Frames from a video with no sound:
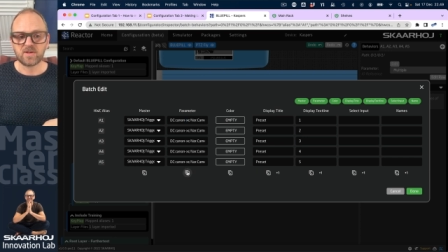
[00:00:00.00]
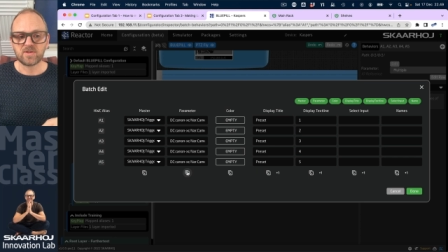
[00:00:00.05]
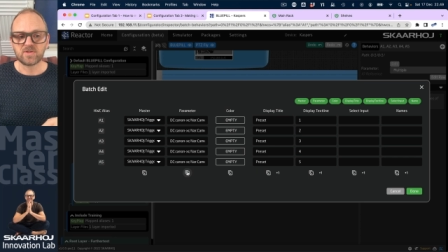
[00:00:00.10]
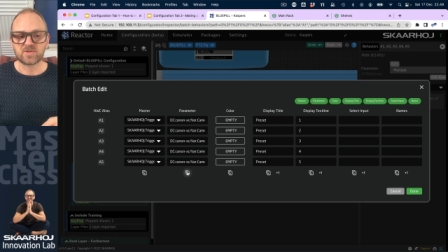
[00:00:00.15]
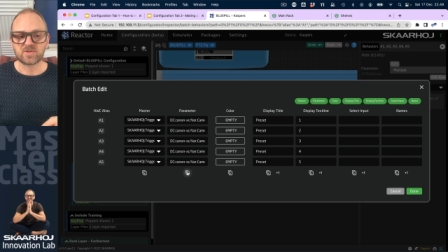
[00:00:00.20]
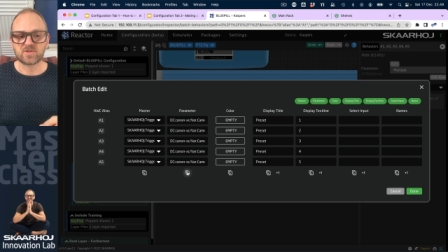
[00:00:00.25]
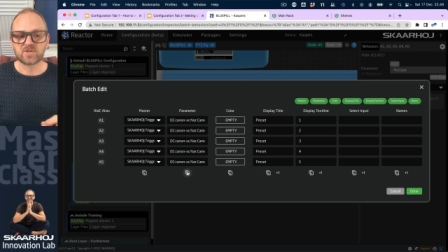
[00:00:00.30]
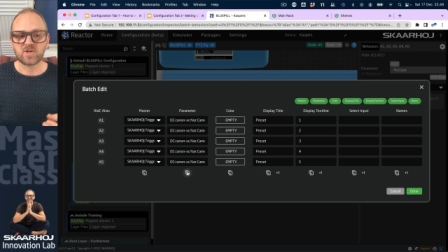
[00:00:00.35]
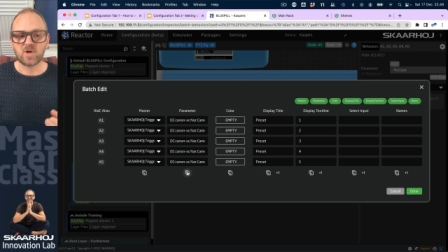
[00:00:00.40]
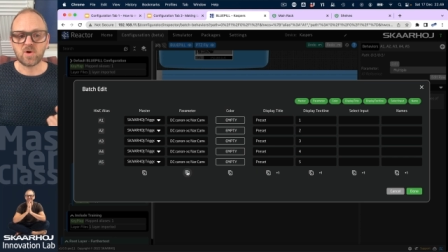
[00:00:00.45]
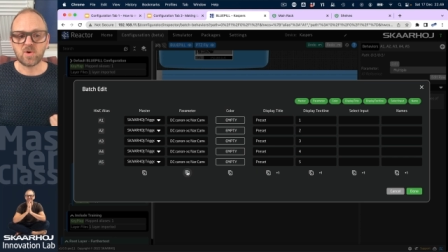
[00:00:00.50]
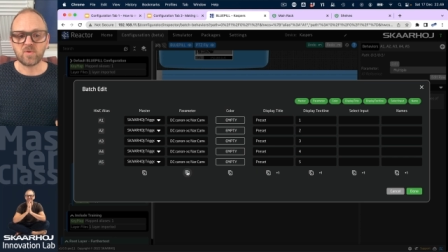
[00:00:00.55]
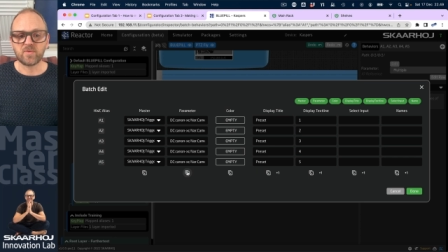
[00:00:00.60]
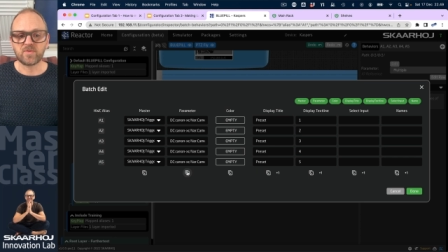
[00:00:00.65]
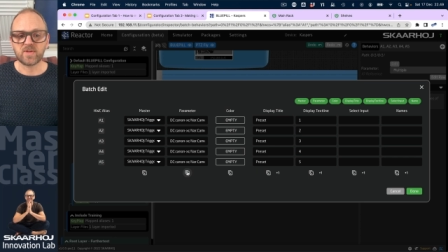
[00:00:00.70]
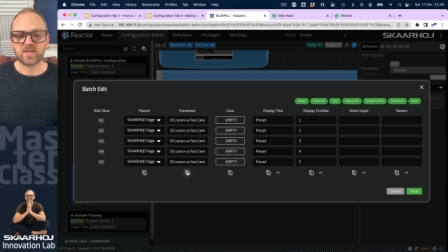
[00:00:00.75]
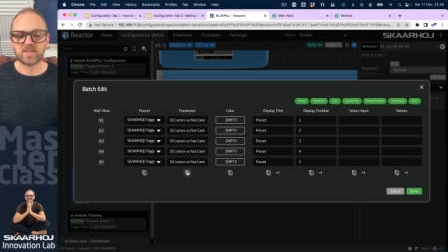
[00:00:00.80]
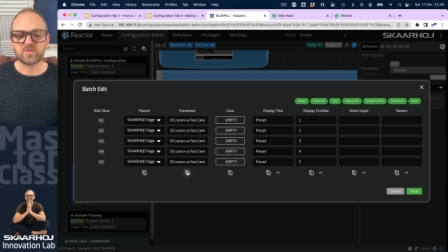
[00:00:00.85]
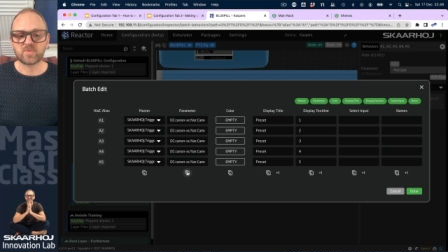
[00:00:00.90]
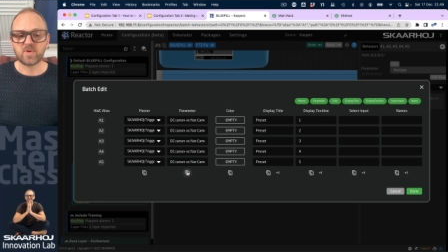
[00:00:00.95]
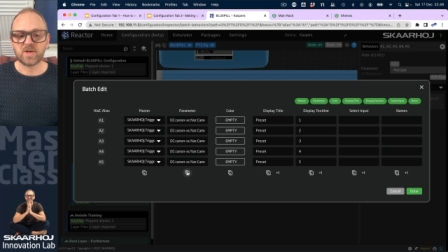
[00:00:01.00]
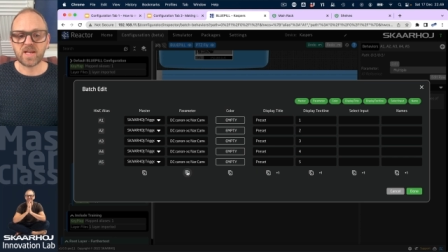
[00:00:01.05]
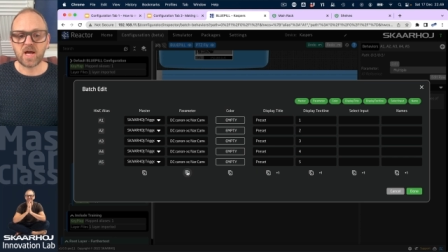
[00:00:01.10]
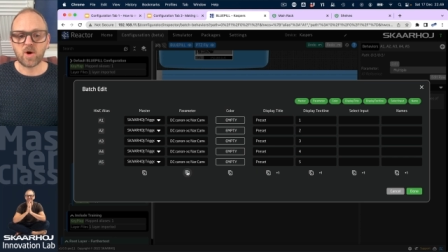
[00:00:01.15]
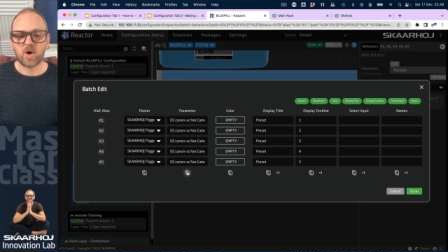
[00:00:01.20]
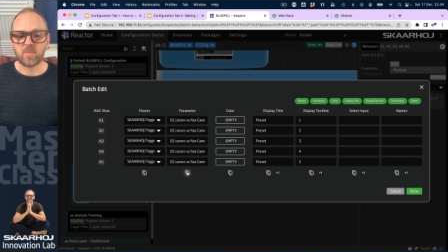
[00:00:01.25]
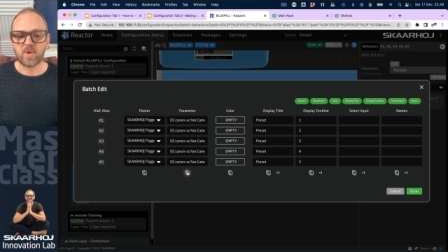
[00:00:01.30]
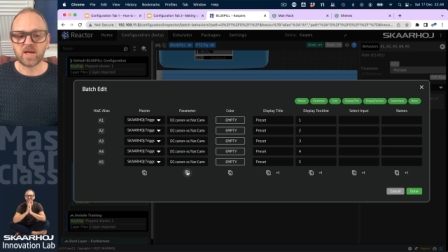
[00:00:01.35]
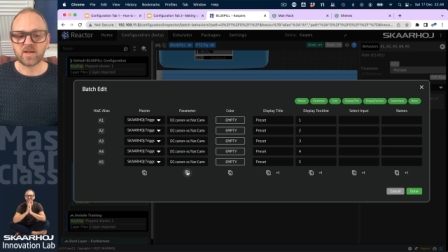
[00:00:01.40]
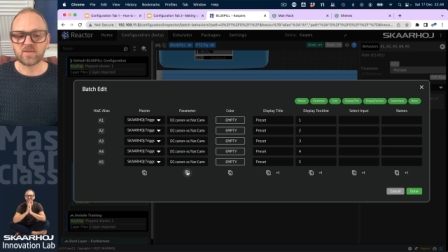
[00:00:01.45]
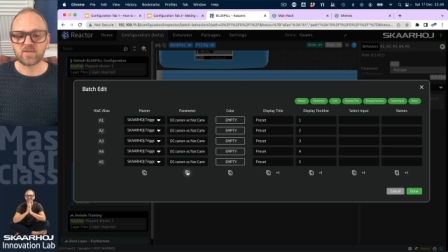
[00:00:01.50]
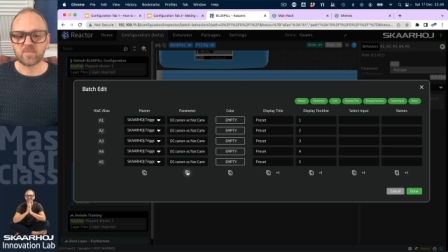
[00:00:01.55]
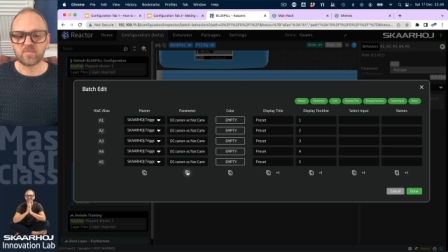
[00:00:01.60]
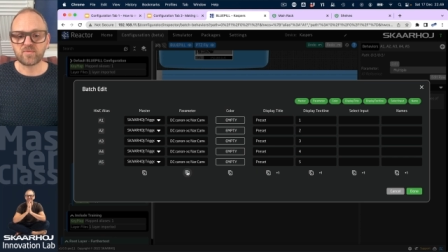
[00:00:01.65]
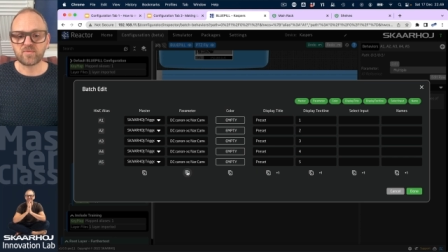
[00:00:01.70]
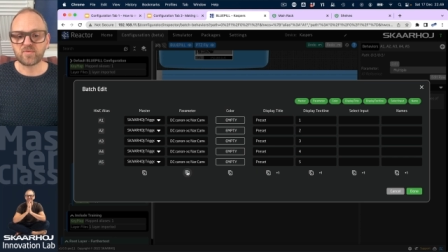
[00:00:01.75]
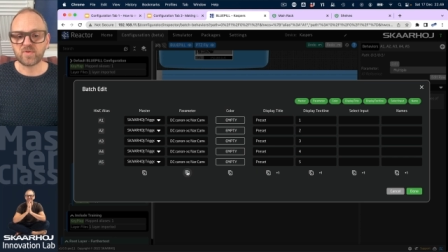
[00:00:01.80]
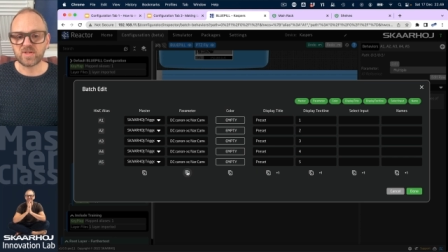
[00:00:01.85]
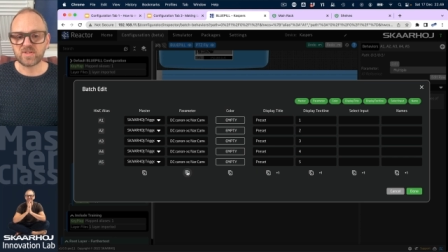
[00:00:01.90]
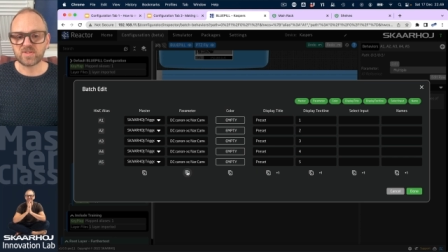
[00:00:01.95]
So this will now make the
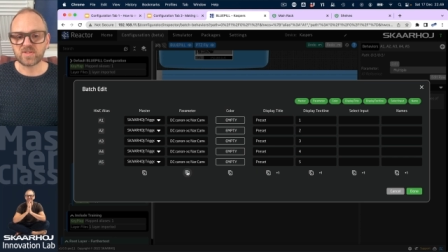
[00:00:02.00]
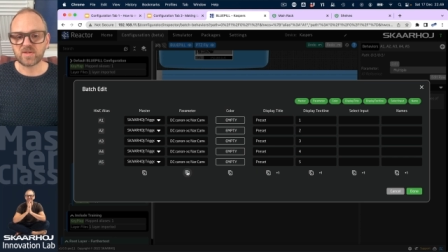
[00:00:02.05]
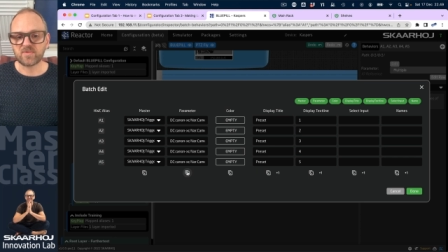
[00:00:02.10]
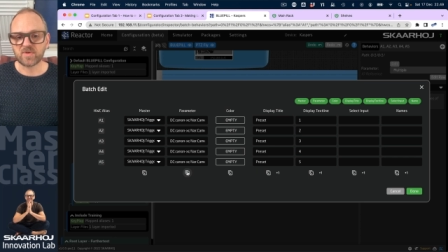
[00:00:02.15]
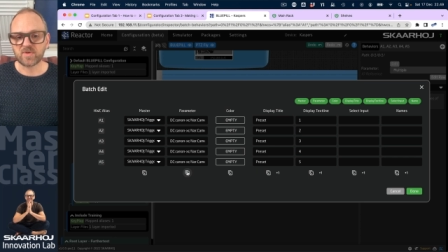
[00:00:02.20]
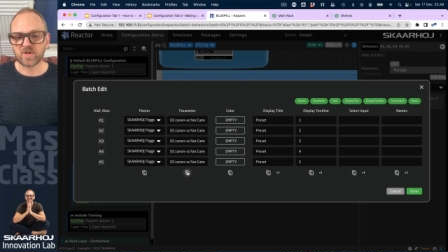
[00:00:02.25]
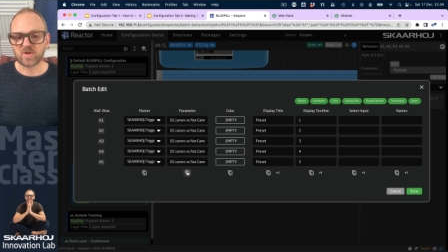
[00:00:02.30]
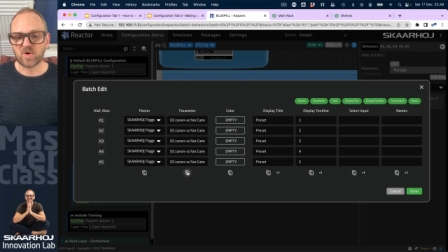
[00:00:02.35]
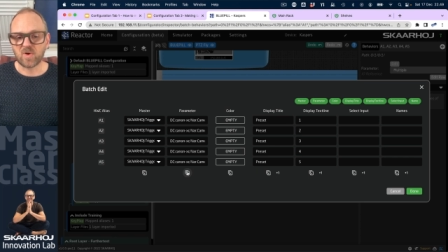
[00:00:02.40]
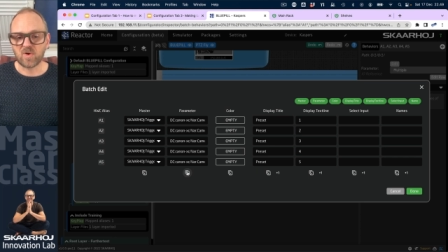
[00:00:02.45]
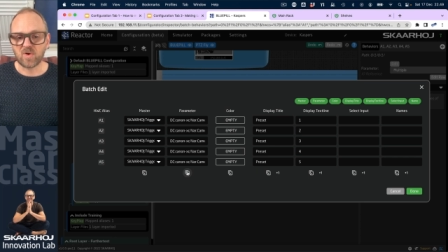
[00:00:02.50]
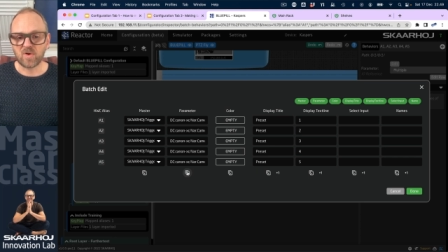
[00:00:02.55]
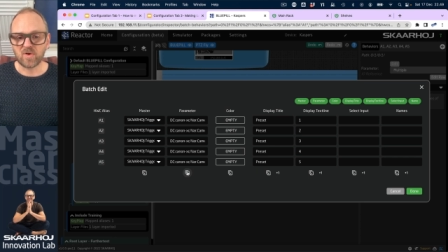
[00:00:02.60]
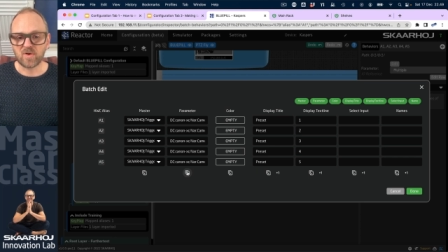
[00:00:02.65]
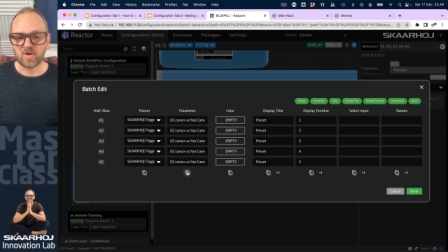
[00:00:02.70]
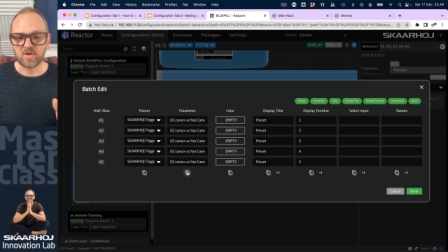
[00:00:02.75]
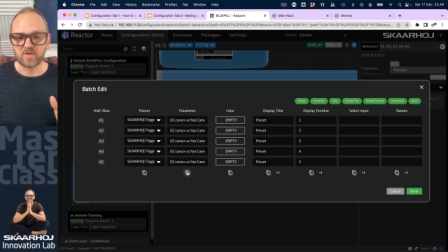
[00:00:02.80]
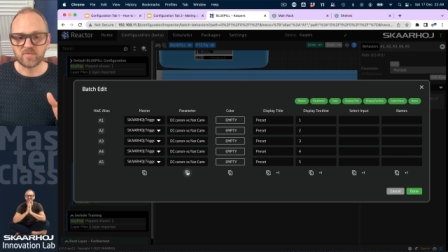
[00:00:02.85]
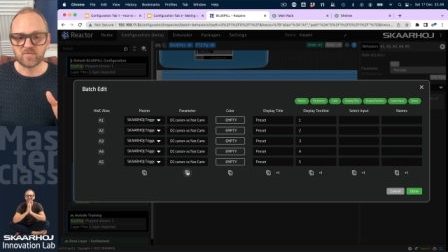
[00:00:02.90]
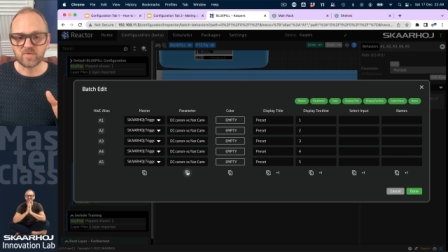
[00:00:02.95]
preset recall